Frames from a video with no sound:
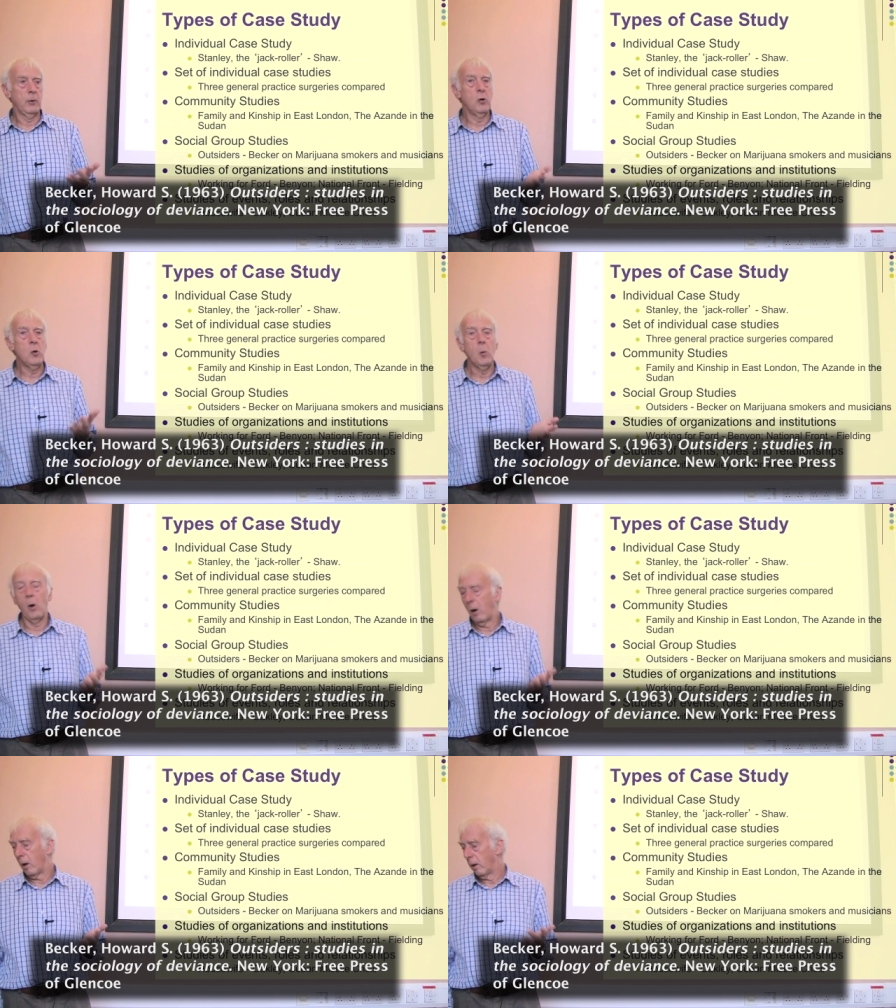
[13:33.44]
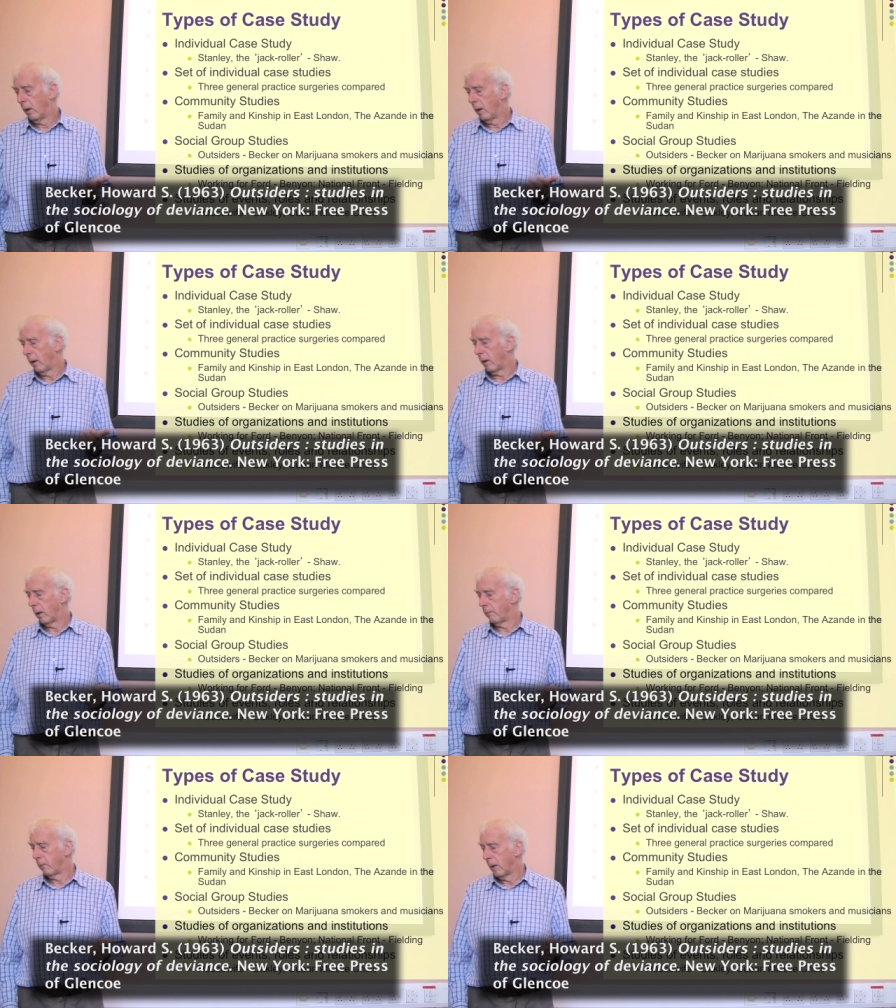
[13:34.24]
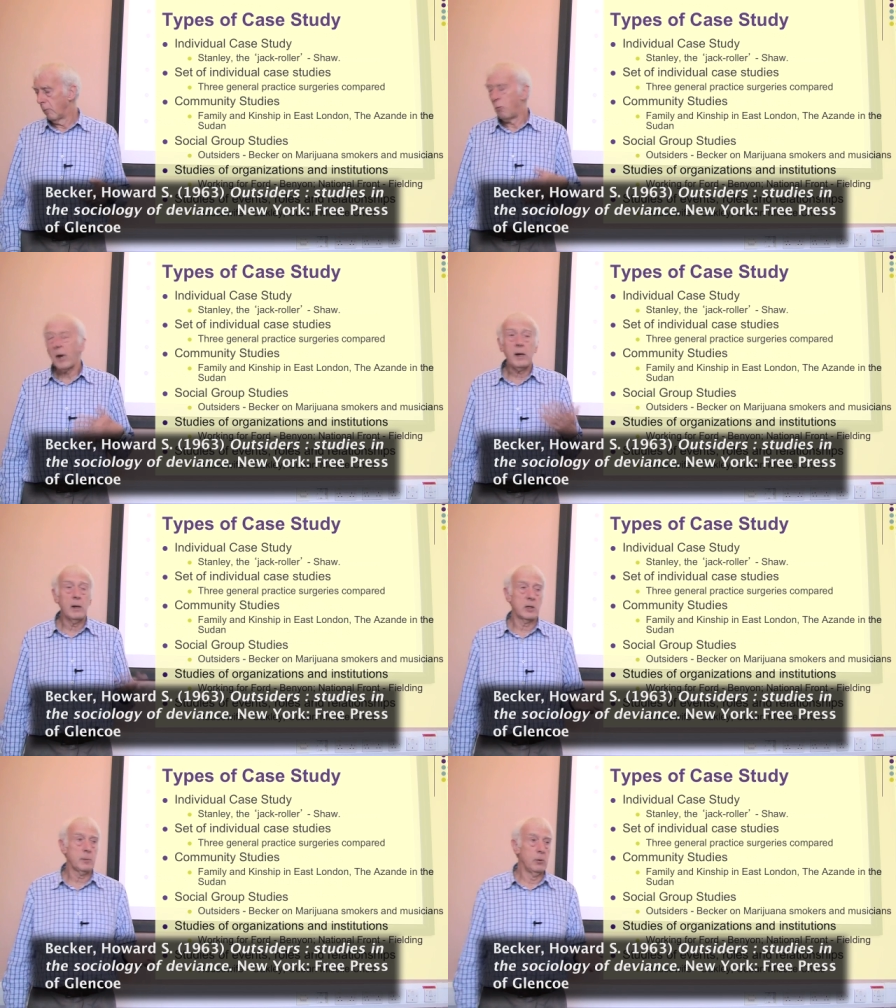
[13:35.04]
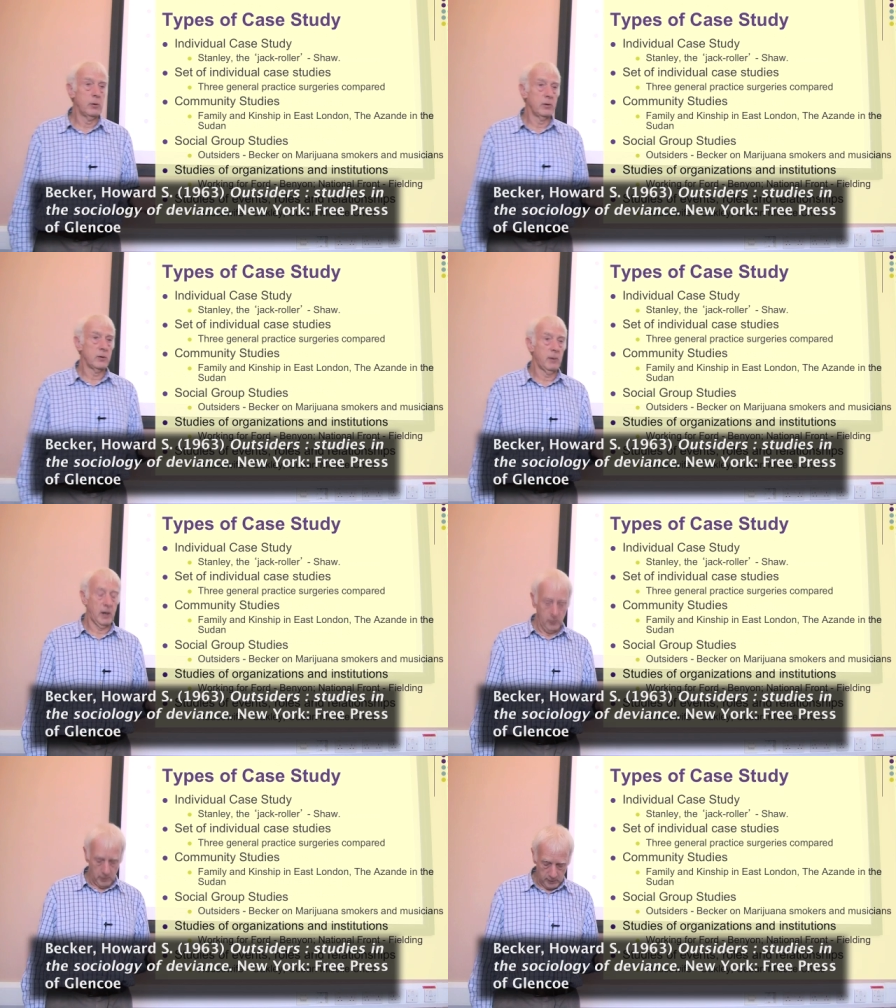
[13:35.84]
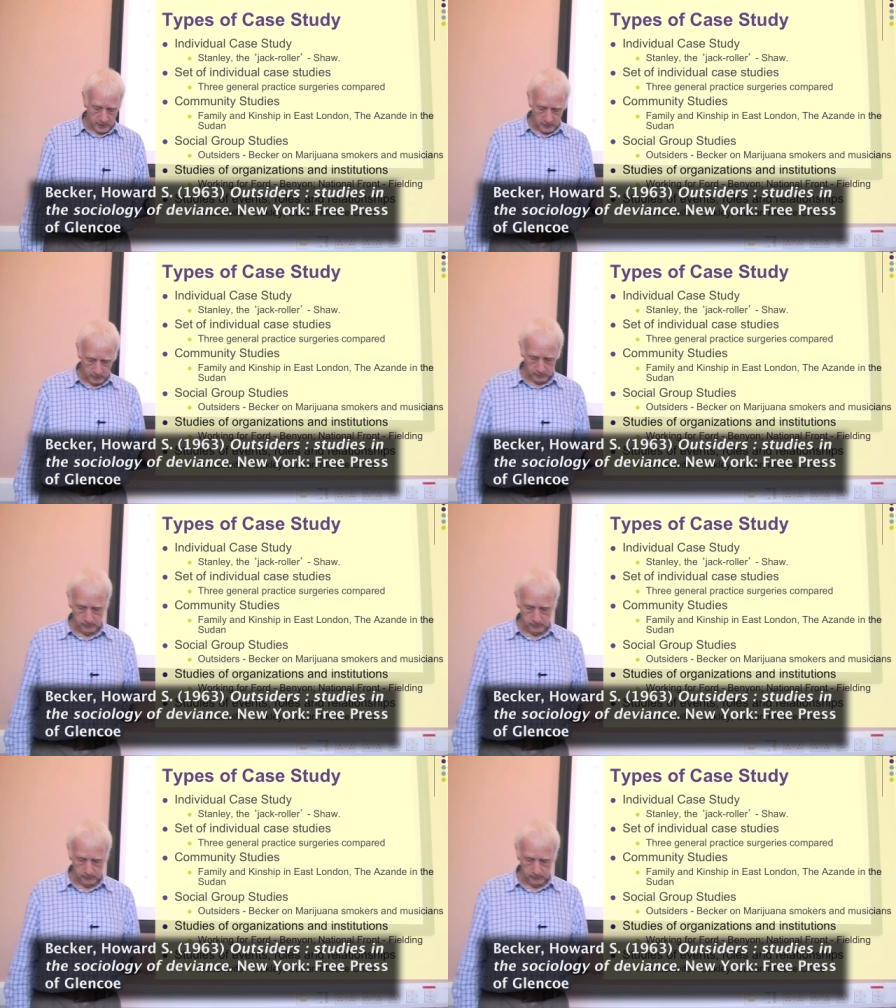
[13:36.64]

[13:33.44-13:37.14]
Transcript: who were regular smokers of marijuana